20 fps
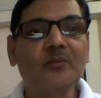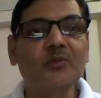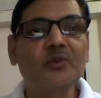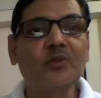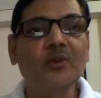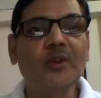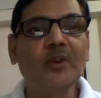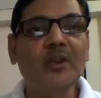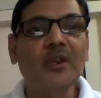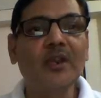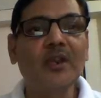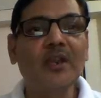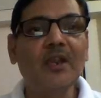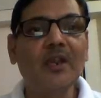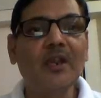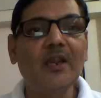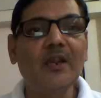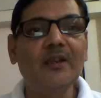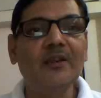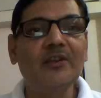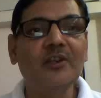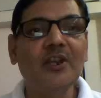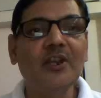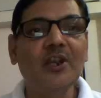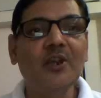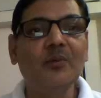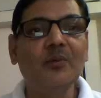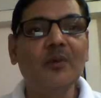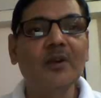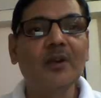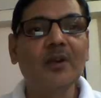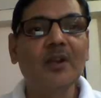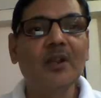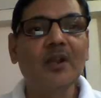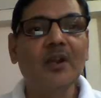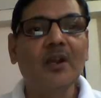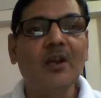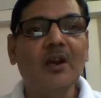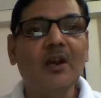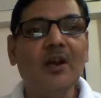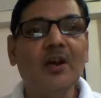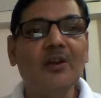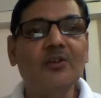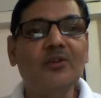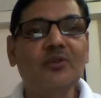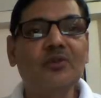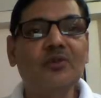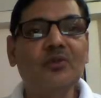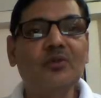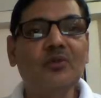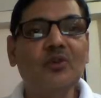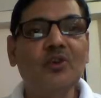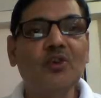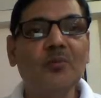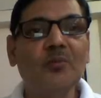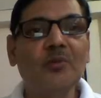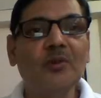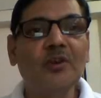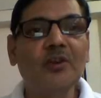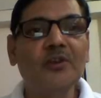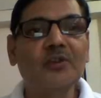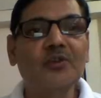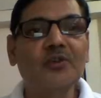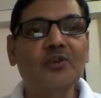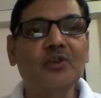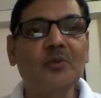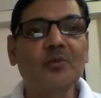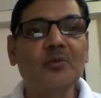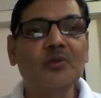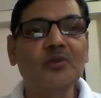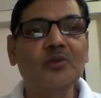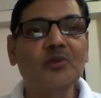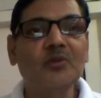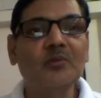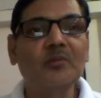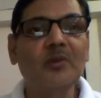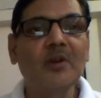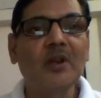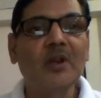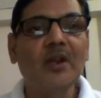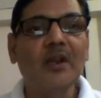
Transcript: So A and A1 are two homologous chromosomes,